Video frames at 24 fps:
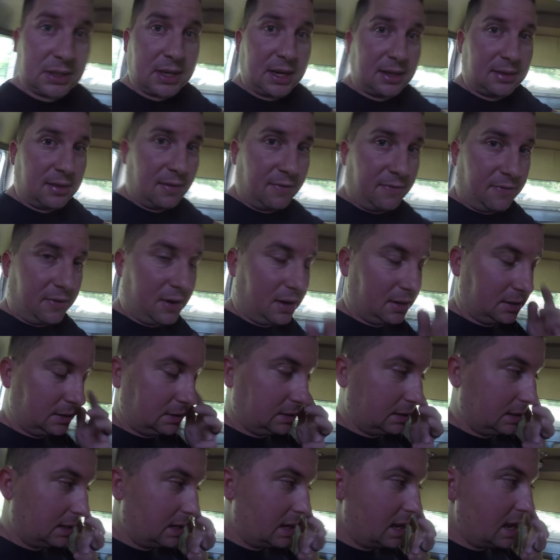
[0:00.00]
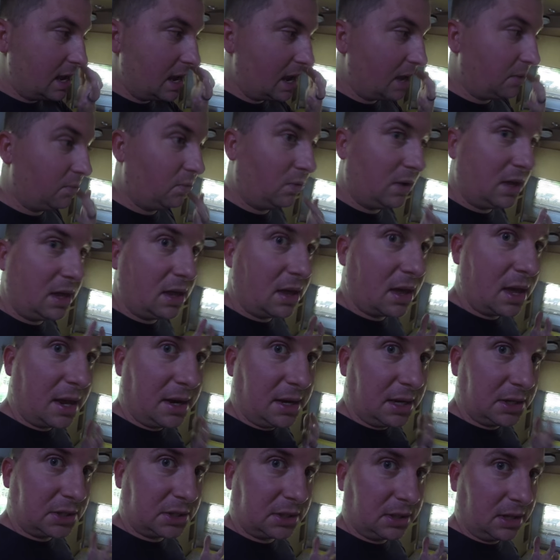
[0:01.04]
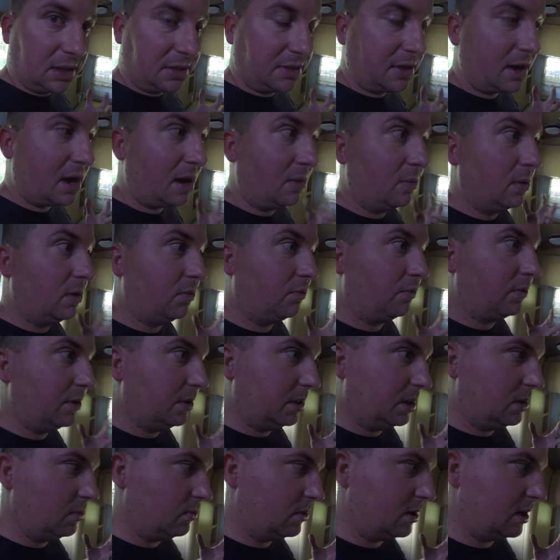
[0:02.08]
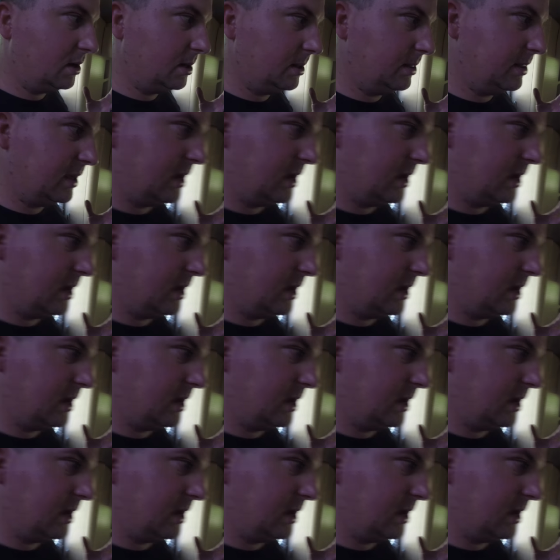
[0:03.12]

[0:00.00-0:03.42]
like the front. And we initially thought we really wanted